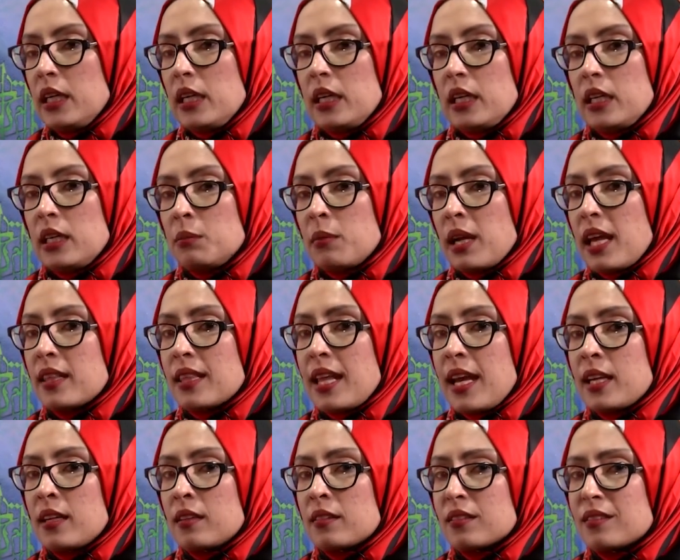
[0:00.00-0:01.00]
Um, and
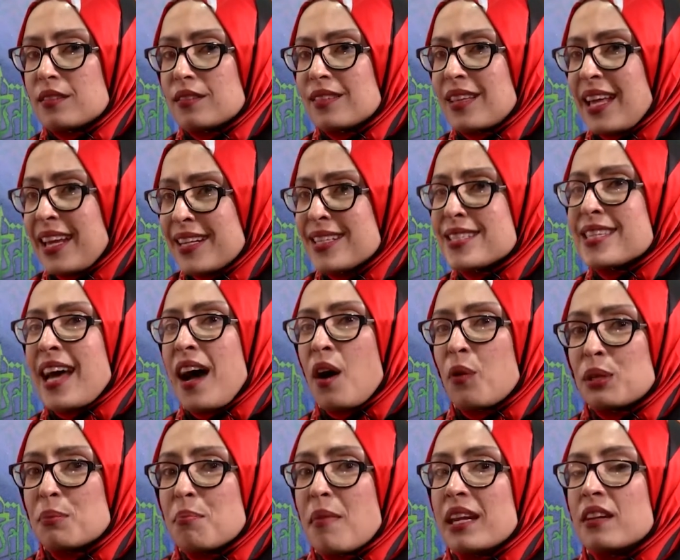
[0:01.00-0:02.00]
that, that is how
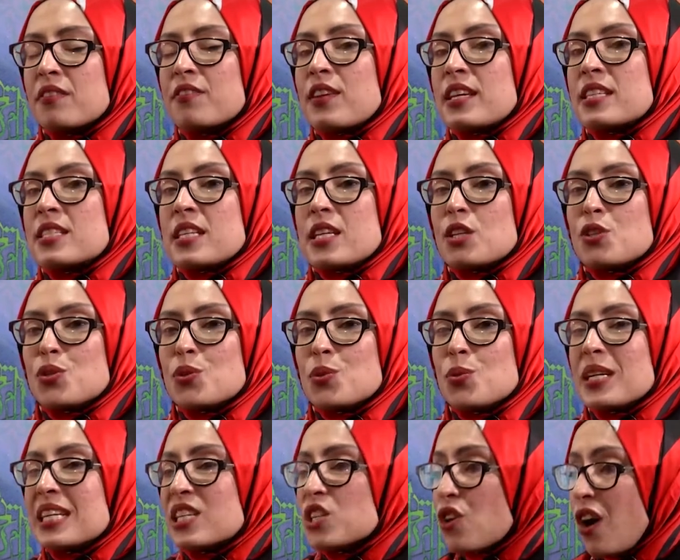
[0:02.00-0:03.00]
it manifests into
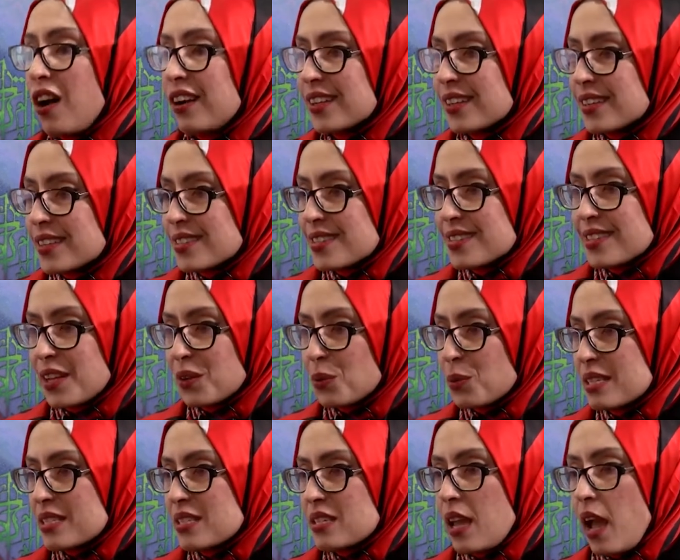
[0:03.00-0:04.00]
intolerance that
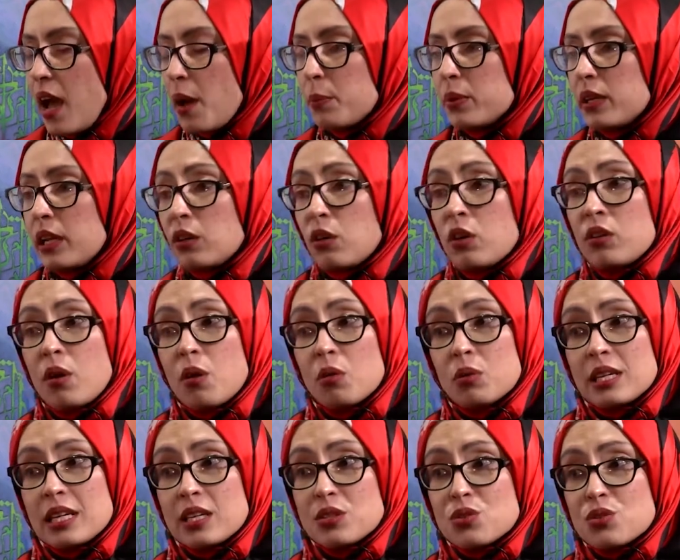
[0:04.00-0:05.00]
we see happening, not
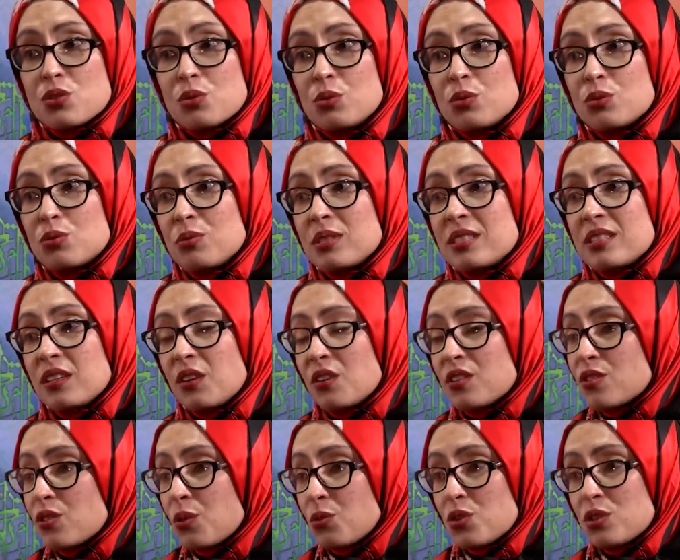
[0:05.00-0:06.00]
only in schools, we see it
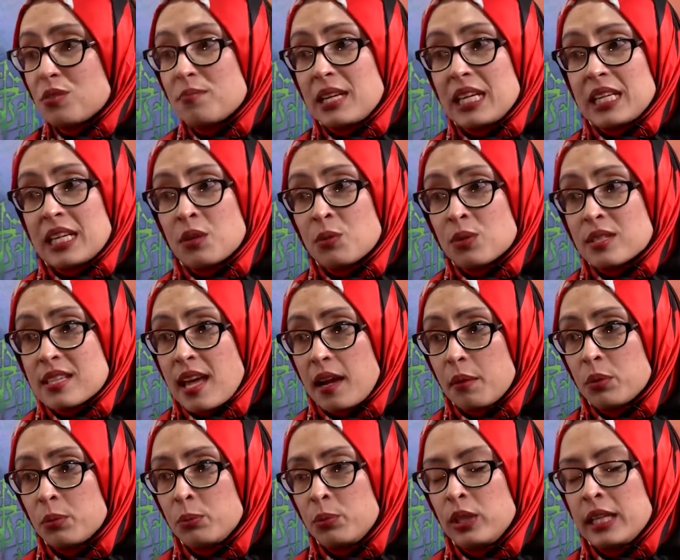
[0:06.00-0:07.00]
on social media with
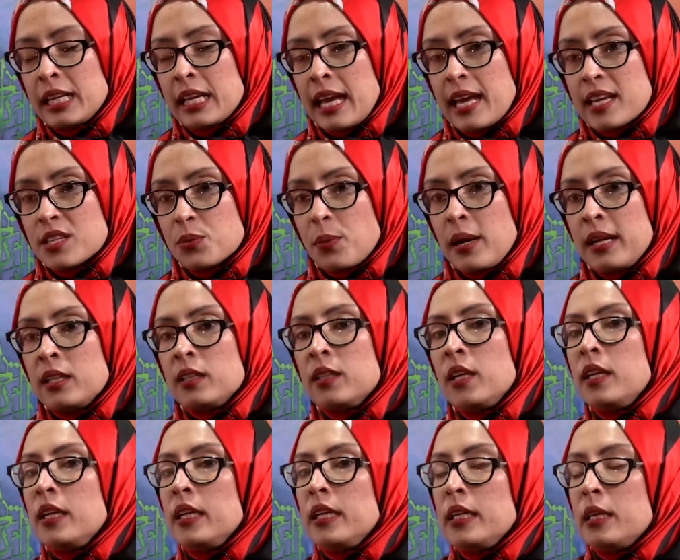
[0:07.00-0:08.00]
cyberbullying as well,
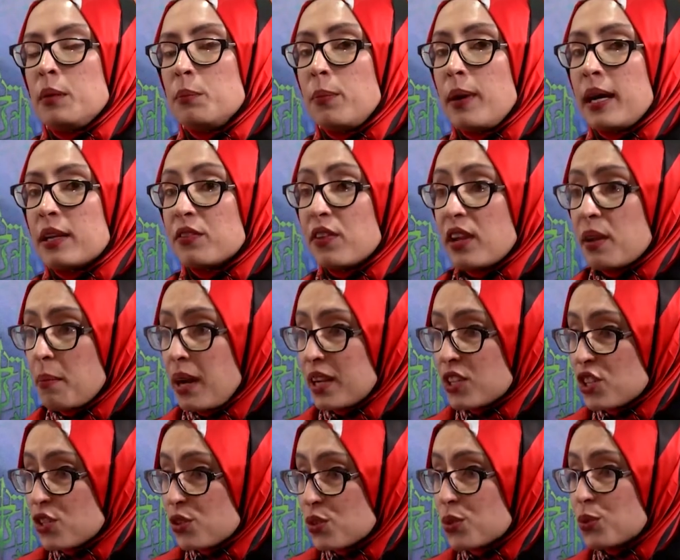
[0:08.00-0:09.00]
but very
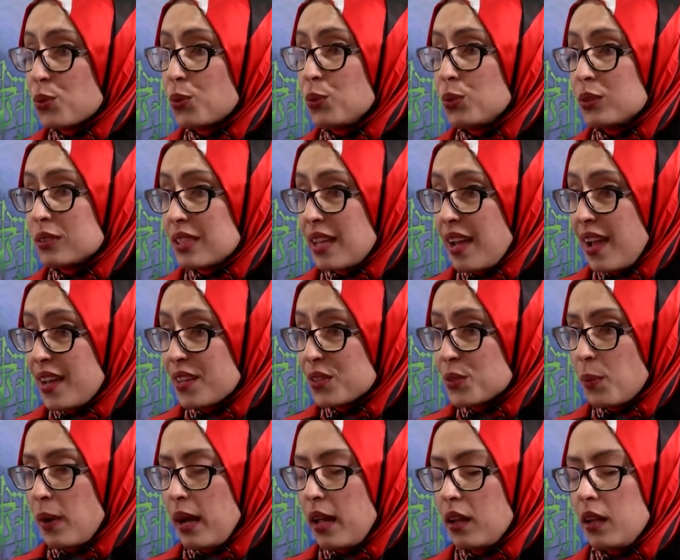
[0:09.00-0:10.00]
much in schools
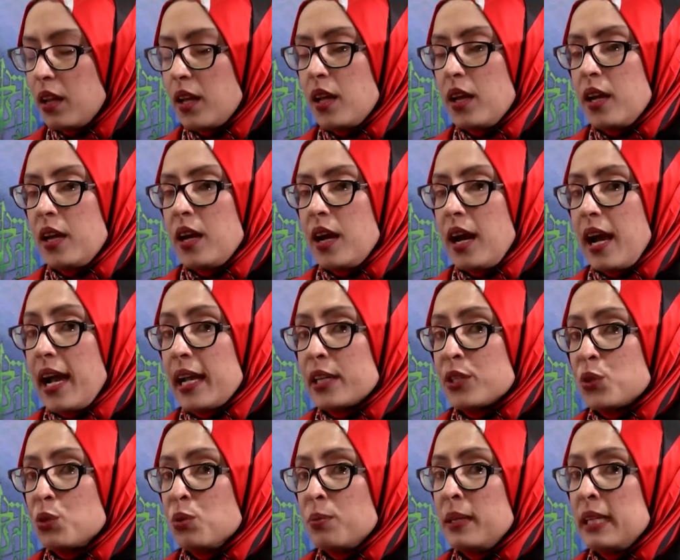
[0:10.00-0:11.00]
as well. I
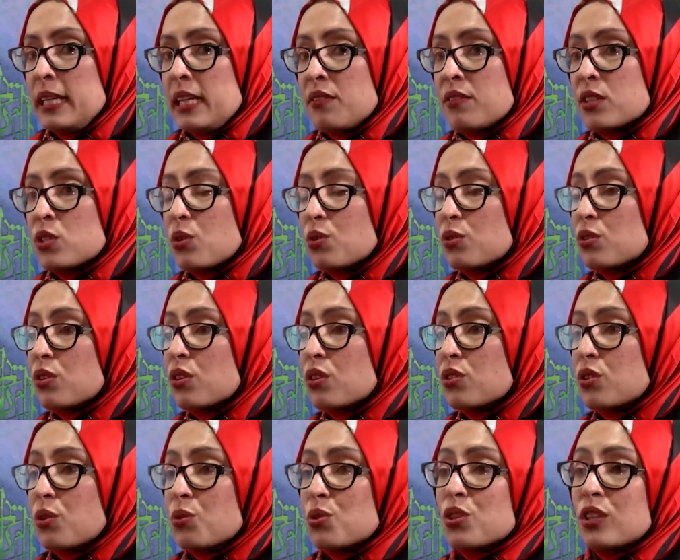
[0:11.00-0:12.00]
do believe it's also the
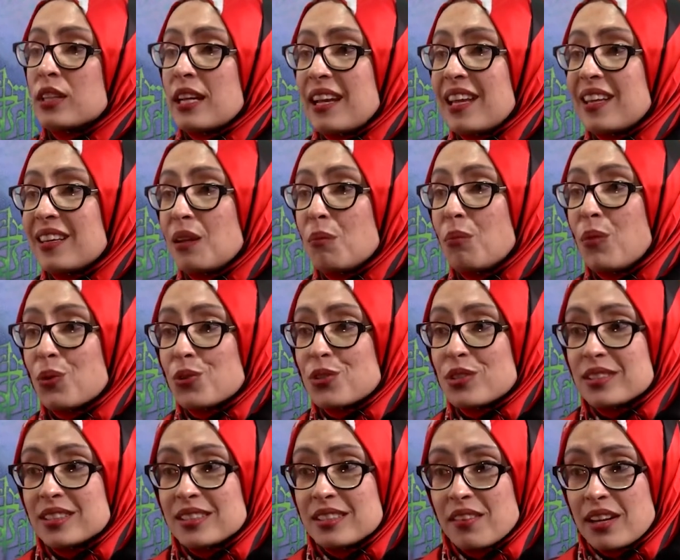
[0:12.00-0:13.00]
social and
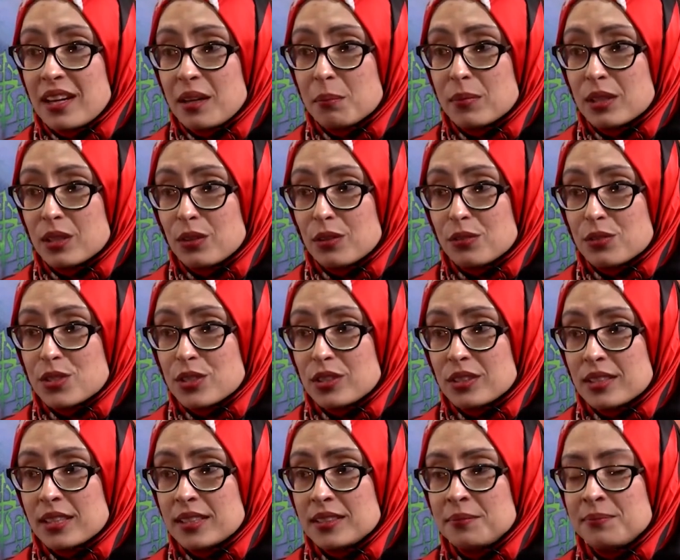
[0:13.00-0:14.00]
emotional development of
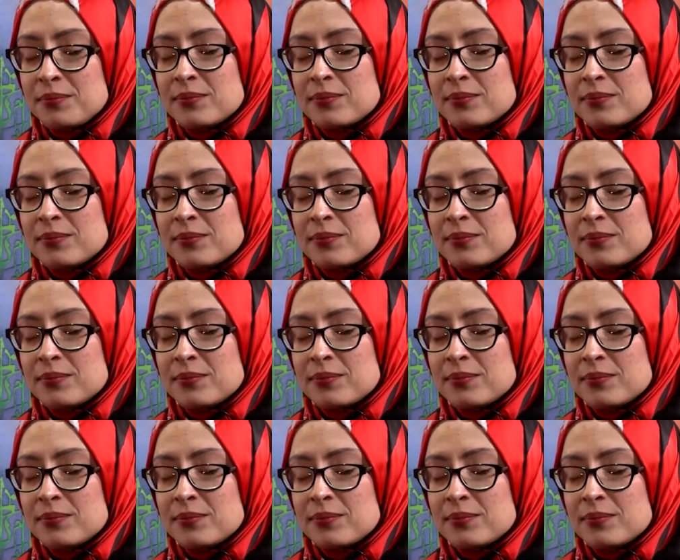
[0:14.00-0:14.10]
children.